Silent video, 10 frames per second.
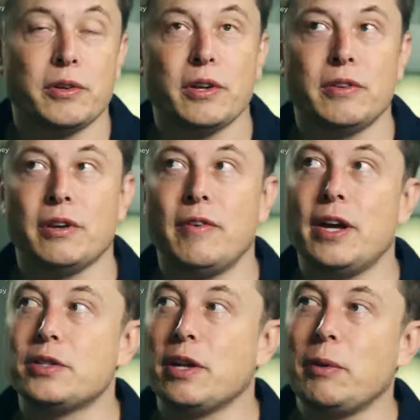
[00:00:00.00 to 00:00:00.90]
You can, you can
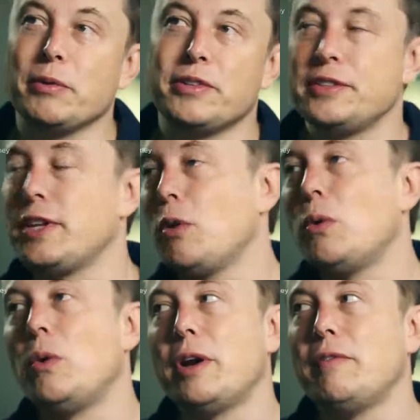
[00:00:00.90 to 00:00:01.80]
imagine, like, people sometimes say,
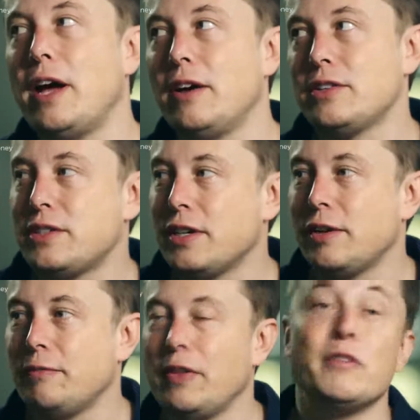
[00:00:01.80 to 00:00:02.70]
well, what about
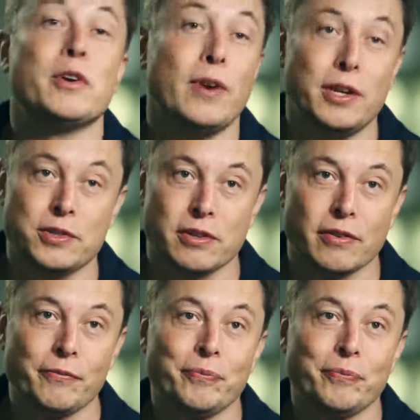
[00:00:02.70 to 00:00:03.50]
um, immigration?